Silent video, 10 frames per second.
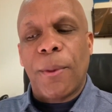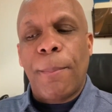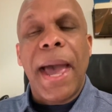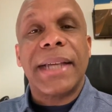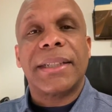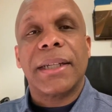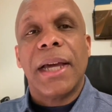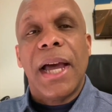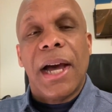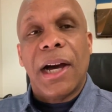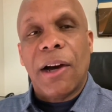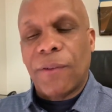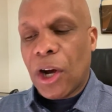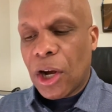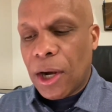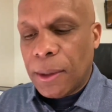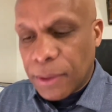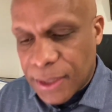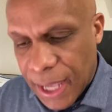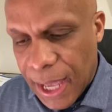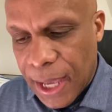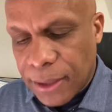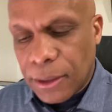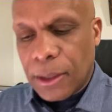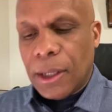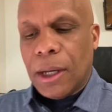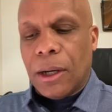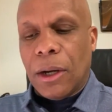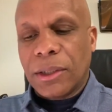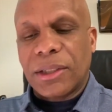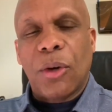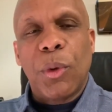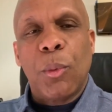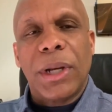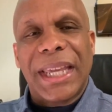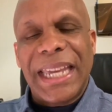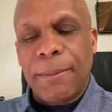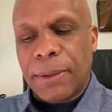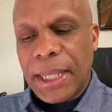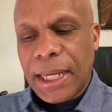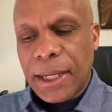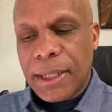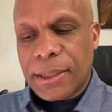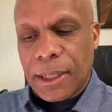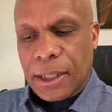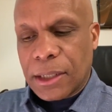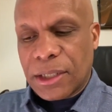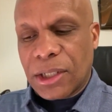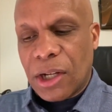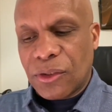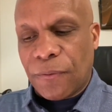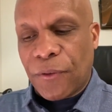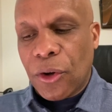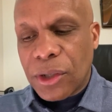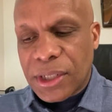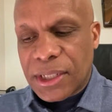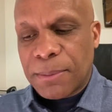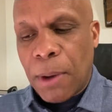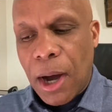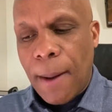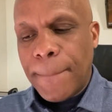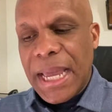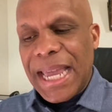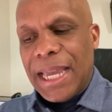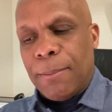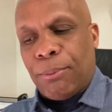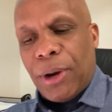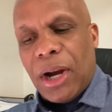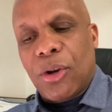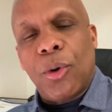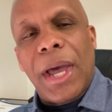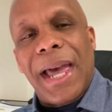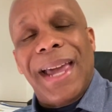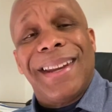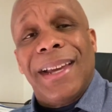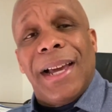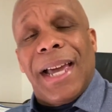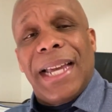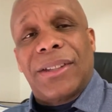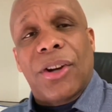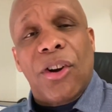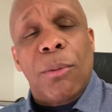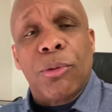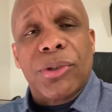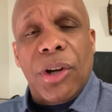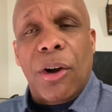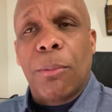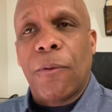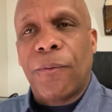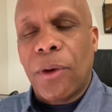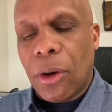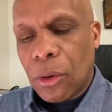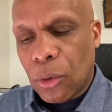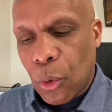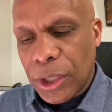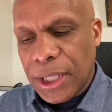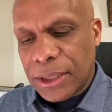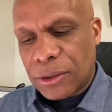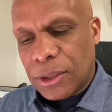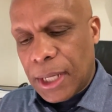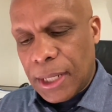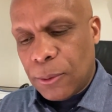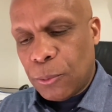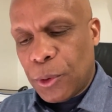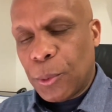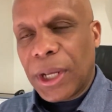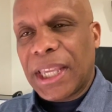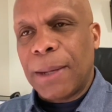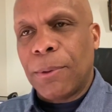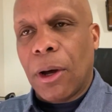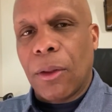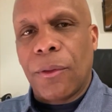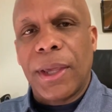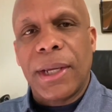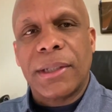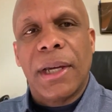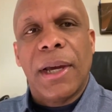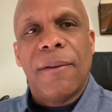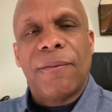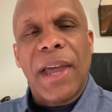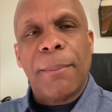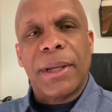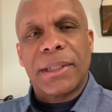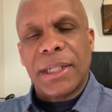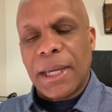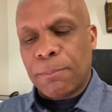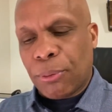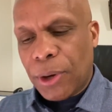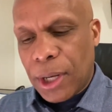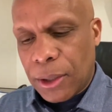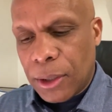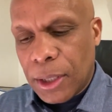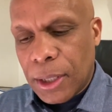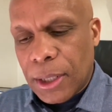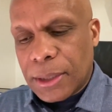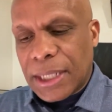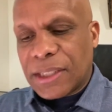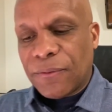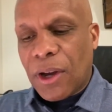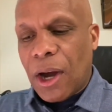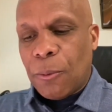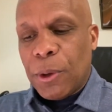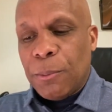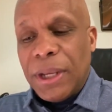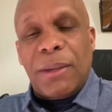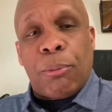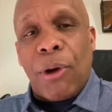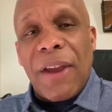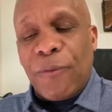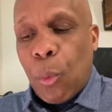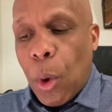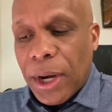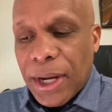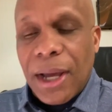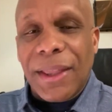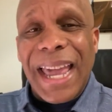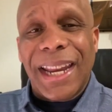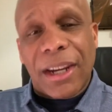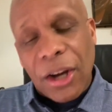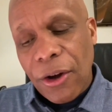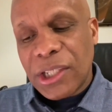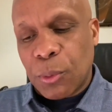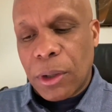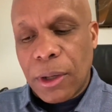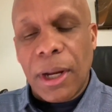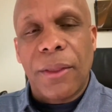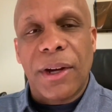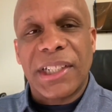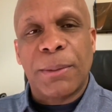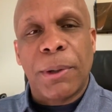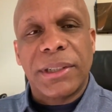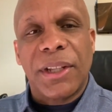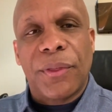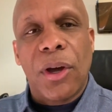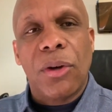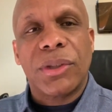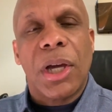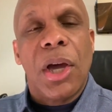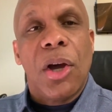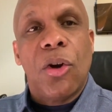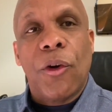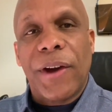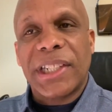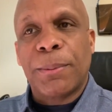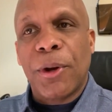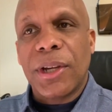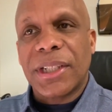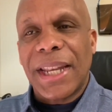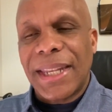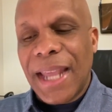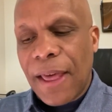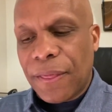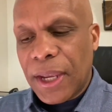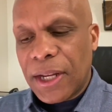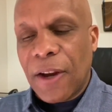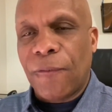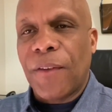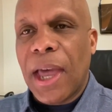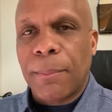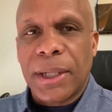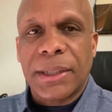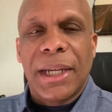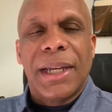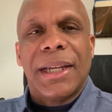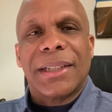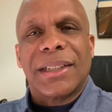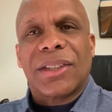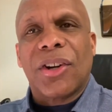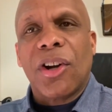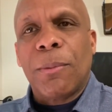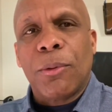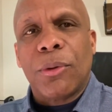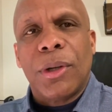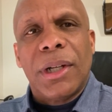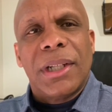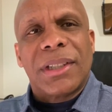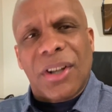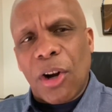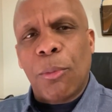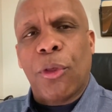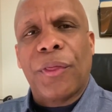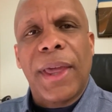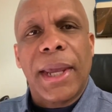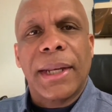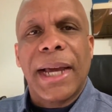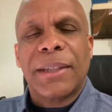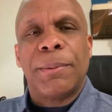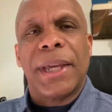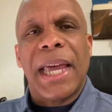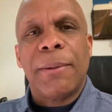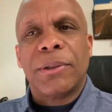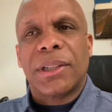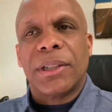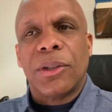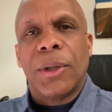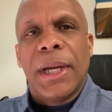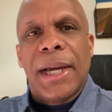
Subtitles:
the passing of her dad. Also, we want to keep Deaconess Cassandra Ferguson's mom in prayer, who had a terrible, terrible fall on yesterday. We want to keep all of these families in prayer. Saints of God, we need to pray for one another and encourage one another, especially those who are experiencing death in their families. It's a terrible, terrible thing not to be able to